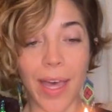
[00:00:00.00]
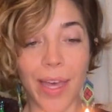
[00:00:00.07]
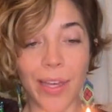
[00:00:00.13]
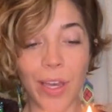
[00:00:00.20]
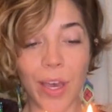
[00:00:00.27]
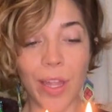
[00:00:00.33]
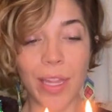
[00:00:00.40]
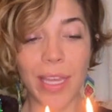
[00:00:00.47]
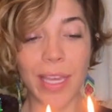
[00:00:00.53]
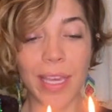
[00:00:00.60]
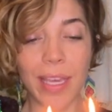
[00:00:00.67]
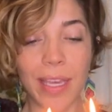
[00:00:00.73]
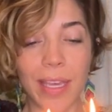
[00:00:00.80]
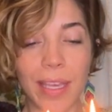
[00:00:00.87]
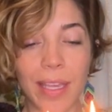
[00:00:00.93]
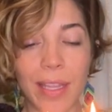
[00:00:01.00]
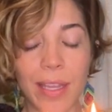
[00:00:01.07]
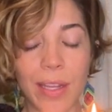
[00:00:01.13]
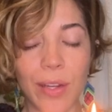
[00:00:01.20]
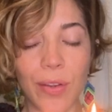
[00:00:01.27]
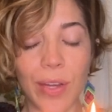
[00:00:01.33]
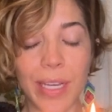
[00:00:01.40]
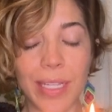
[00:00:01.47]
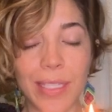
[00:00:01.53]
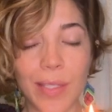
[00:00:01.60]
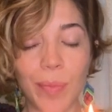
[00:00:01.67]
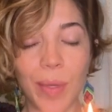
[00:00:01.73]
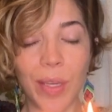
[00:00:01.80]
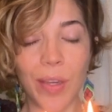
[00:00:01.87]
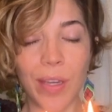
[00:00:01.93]
Calling in great
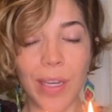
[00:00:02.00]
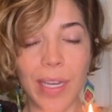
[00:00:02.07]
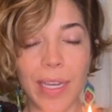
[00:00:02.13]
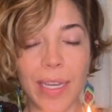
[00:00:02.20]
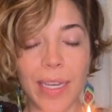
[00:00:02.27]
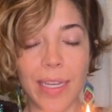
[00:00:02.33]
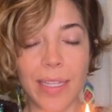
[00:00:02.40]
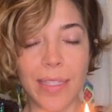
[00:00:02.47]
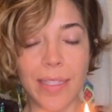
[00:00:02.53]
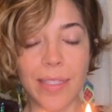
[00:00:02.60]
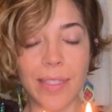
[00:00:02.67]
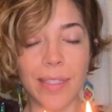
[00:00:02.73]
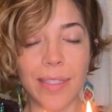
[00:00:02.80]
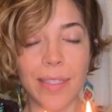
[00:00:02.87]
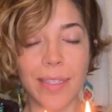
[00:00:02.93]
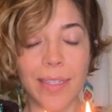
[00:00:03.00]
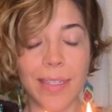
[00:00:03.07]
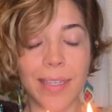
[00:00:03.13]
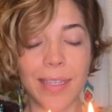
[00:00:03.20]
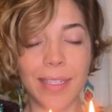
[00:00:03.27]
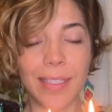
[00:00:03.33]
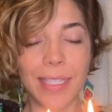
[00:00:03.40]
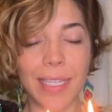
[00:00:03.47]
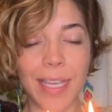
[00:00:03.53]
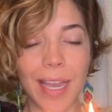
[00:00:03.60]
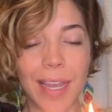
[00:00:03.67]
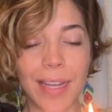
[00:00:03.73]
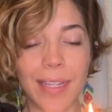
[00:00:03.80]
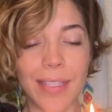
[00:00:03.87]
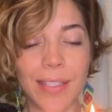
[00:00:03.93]
spirits to
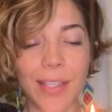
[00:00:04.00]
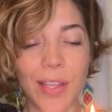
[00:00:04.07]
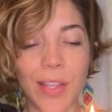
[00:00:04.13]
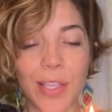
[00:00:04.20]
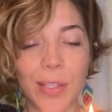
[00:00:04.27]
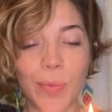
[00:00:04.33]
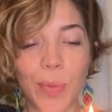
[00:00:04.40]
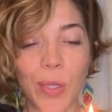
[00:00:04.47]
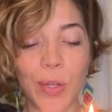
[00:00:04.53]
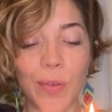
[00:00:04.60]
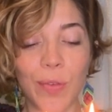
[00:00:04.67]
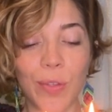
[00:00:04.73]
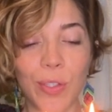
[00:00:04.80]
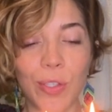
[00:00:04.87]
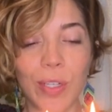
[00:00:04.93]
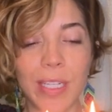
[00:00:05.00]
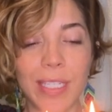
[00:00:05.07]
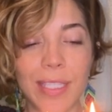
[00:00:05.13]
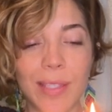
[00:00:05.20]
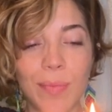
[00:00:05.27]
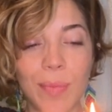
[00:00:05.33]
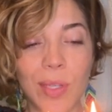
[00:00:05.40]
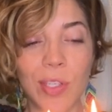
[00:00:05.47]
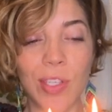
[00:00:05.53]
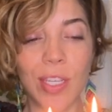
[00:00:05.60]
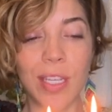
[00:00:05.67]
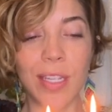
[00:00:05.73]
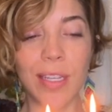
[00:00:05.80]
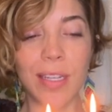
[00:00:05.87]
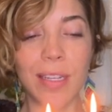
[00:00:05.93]
guide us on this beautiful
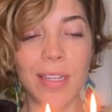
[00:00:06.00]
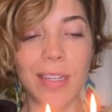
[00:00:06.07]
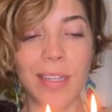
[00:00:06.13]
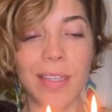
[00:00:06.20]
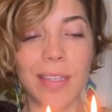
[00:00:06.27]
transmission.